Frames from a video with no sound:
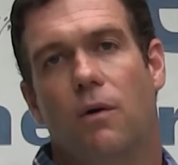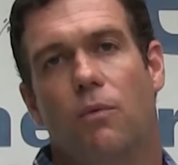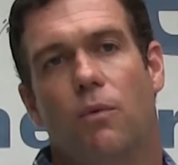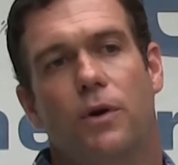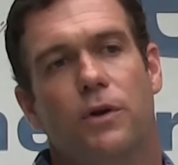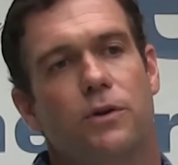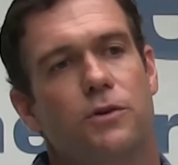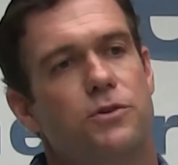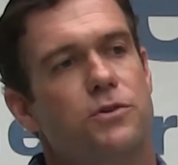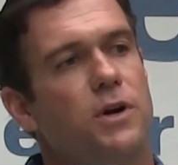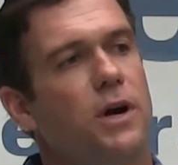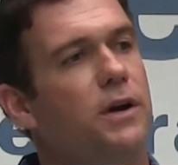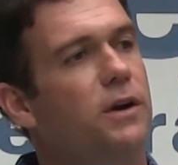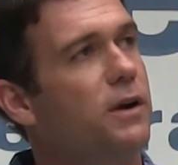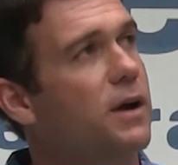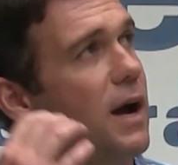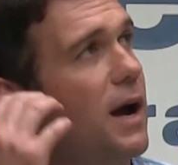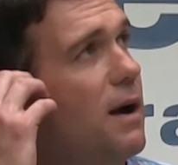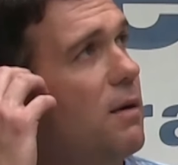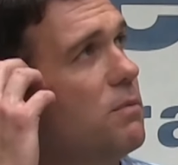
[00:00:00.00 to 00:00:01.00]
what you're trying
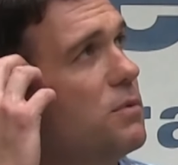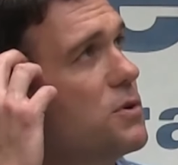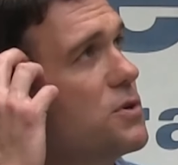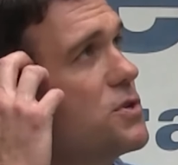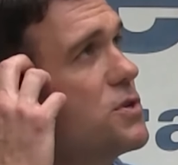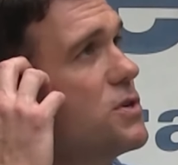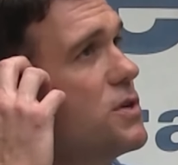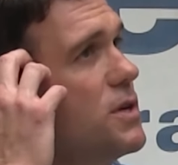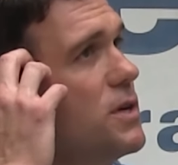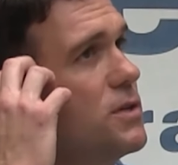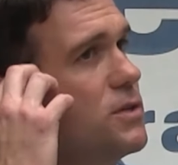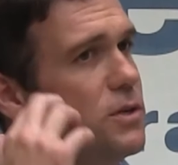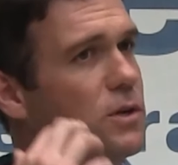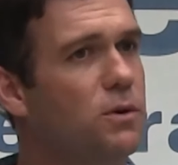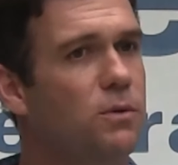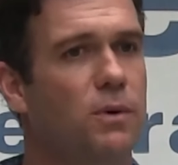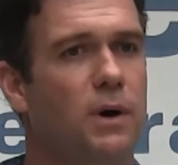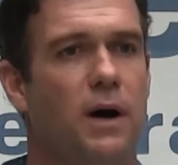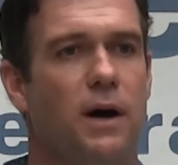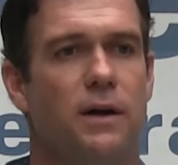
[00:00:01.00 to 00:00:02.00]
to accomplish is you
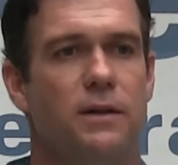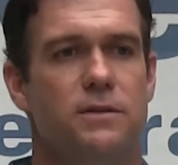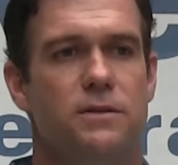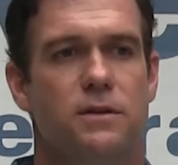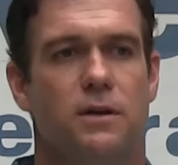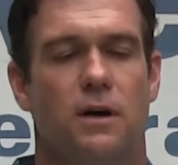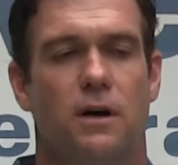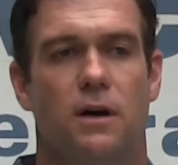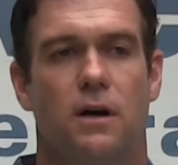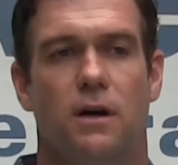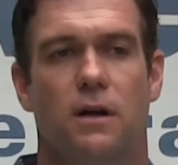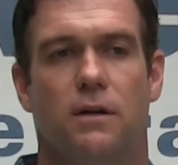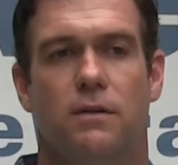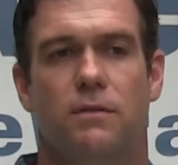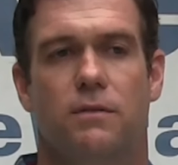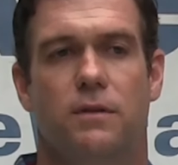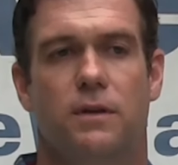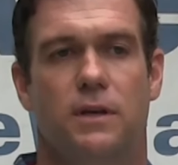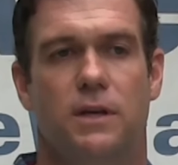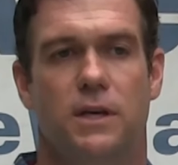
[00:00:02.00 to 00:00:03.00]
don't want
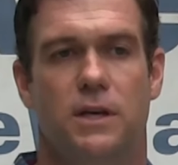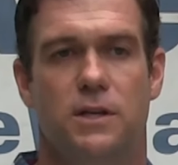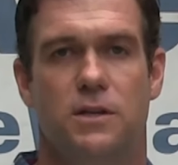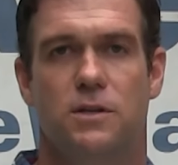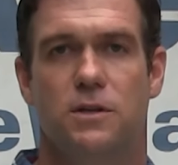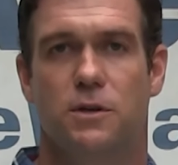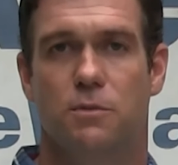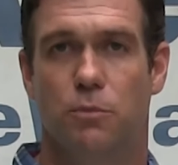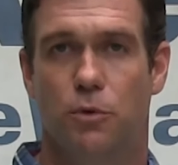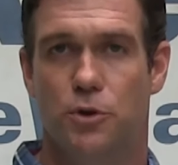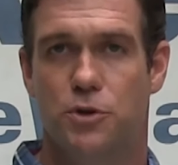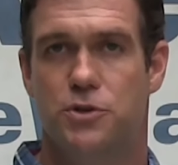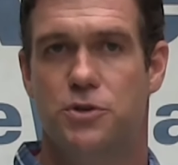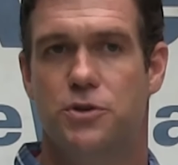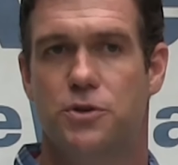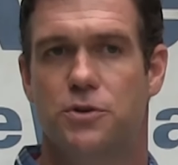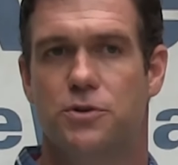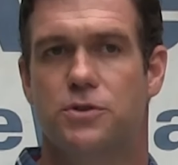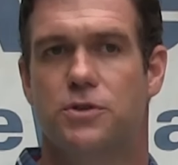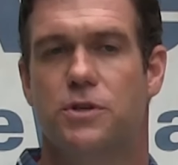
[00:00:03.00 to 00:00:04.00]
the heat and
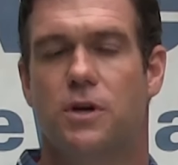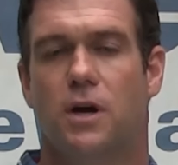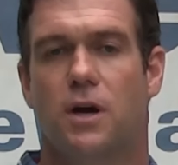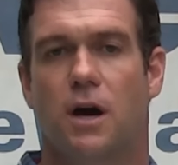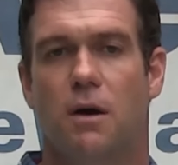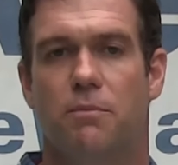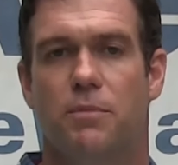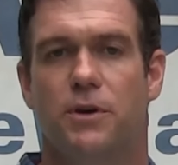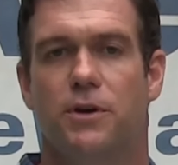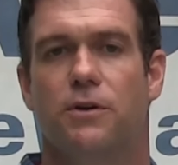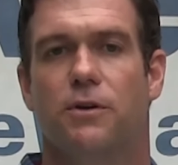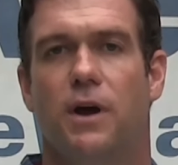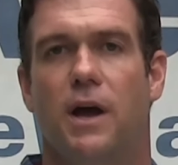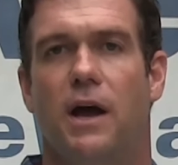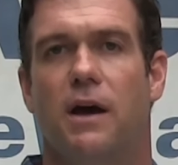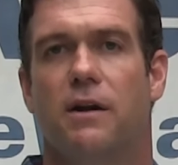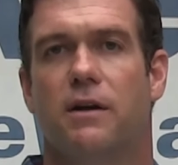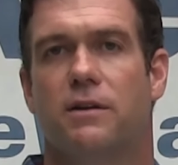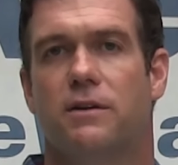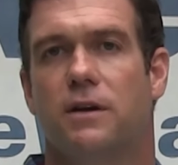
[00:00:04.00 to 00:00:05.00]
moisture stuck up in your
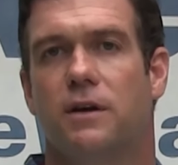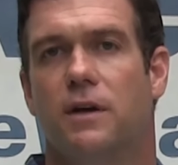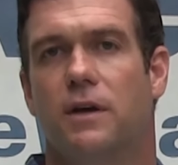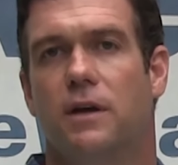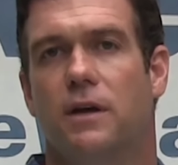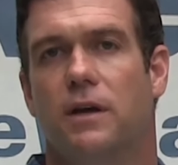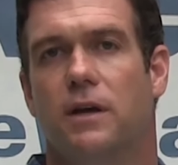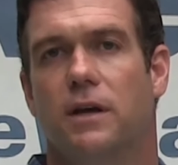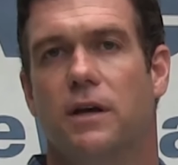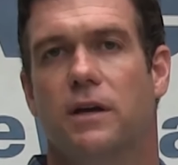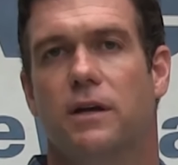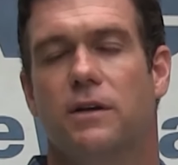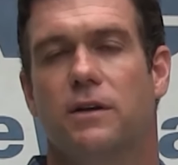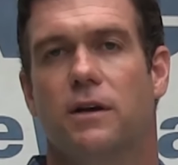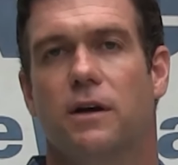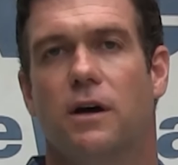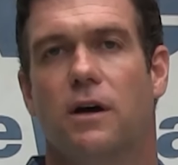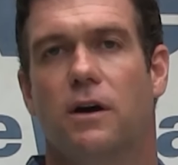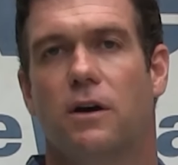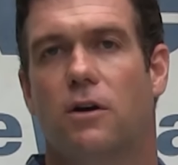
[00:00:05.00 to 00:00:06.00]
attic and
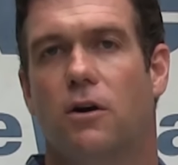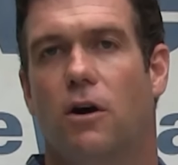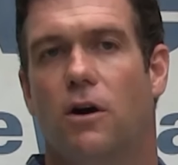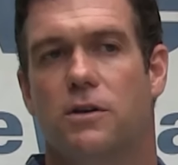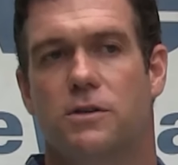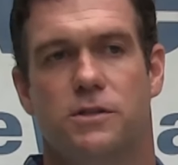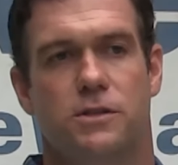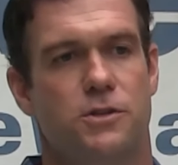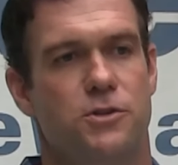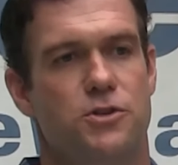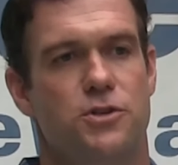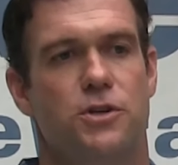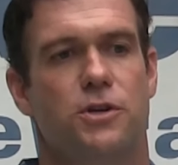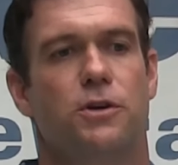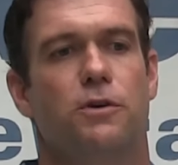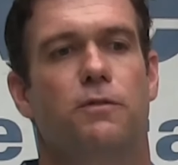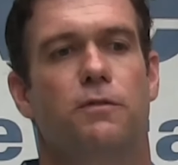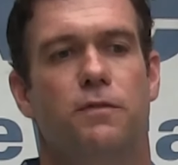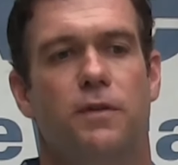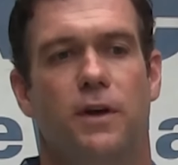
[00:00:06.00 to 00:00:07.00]
causing
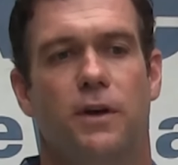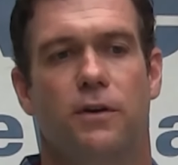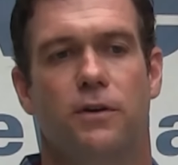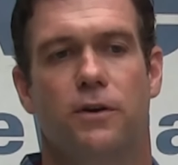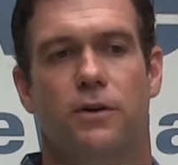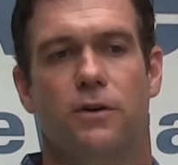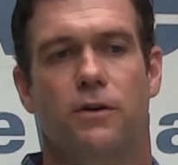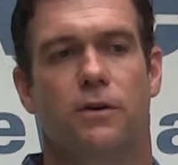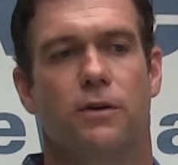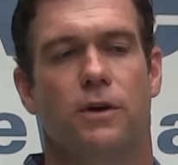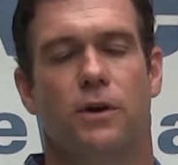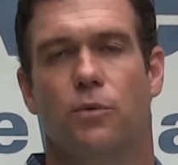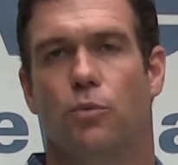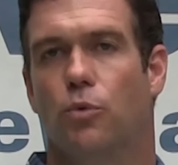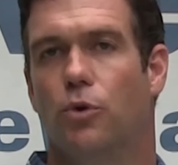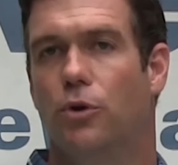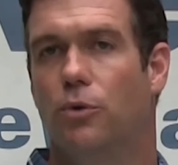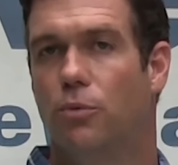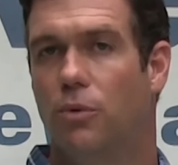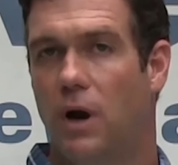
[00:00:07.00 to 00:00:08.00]
shingle failure and
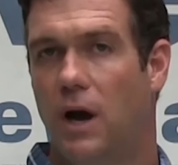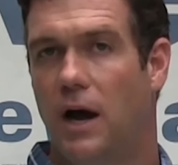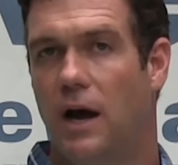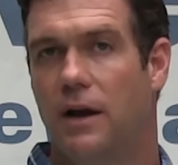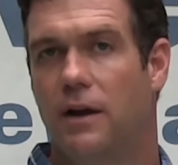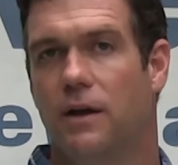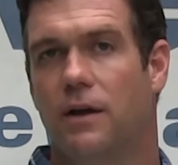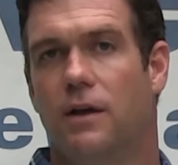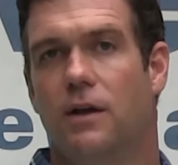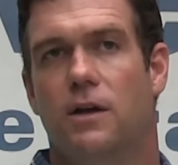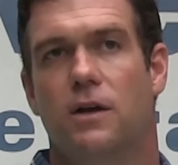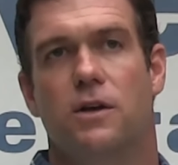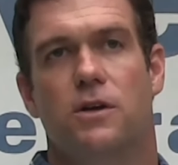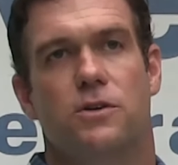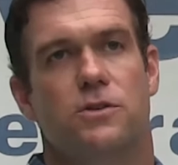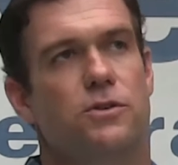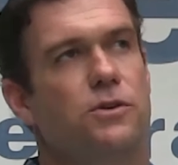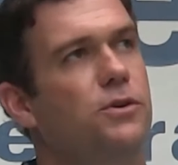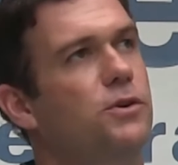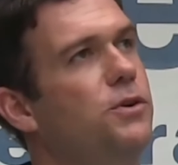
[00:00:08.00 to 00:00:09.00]
wood rot.
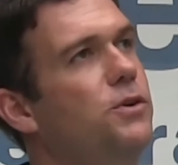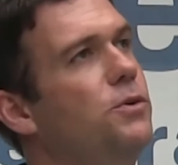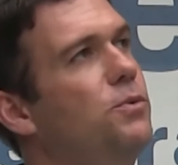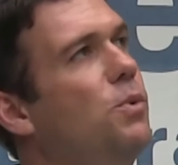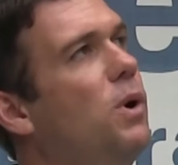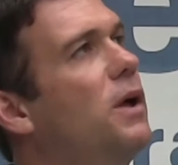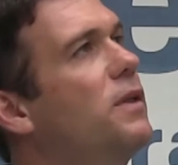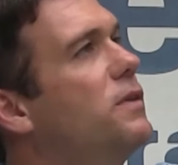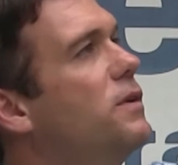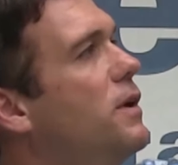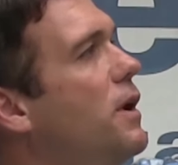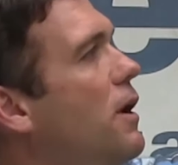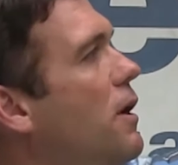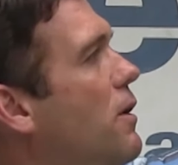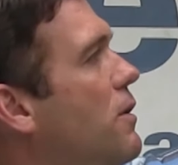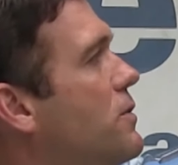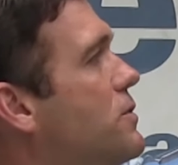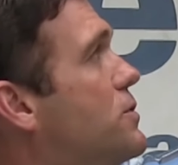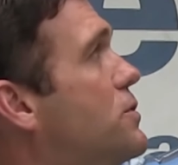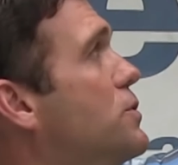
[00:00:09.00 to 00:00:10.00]
So you want the
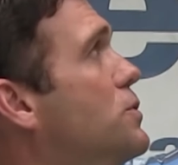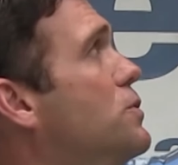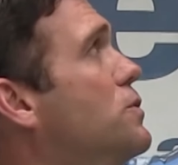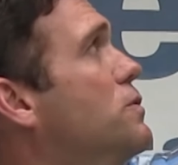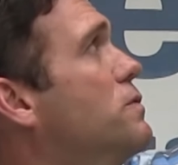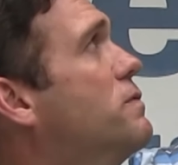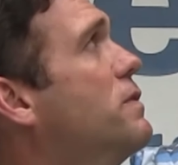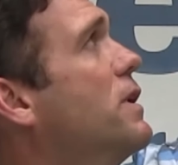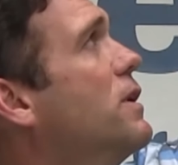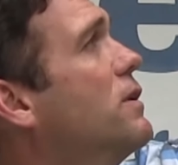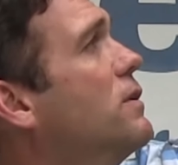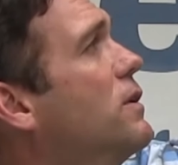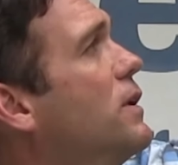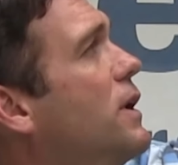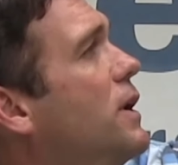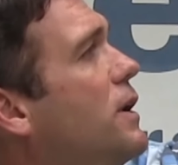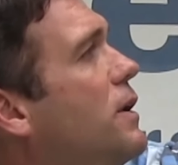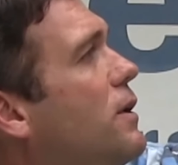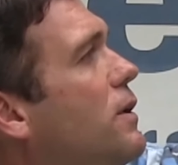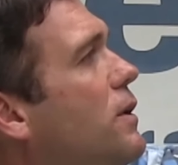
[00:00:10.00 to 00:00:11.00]
air to
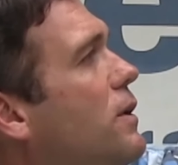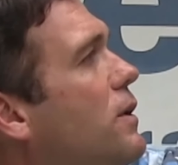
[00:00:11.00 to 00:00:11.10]
ventilate,